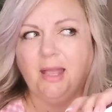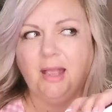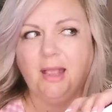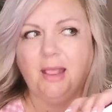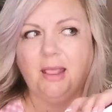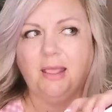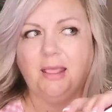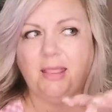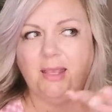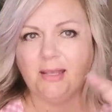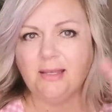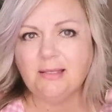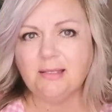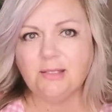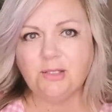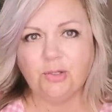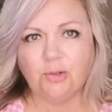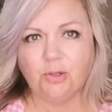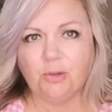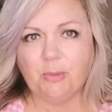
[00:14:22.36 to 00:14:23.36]

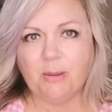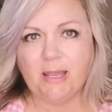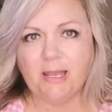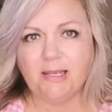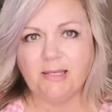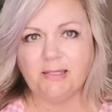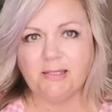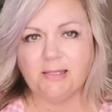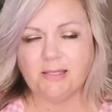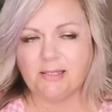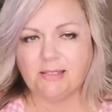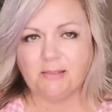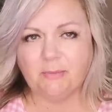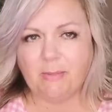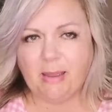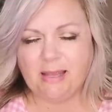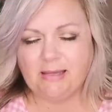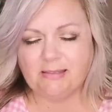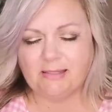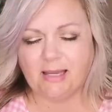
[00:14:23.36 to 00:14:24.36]
this toothpaste is
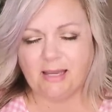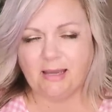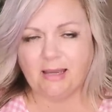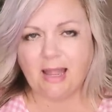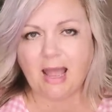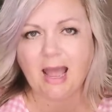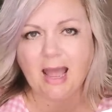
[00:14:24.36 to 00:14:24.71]
amazing.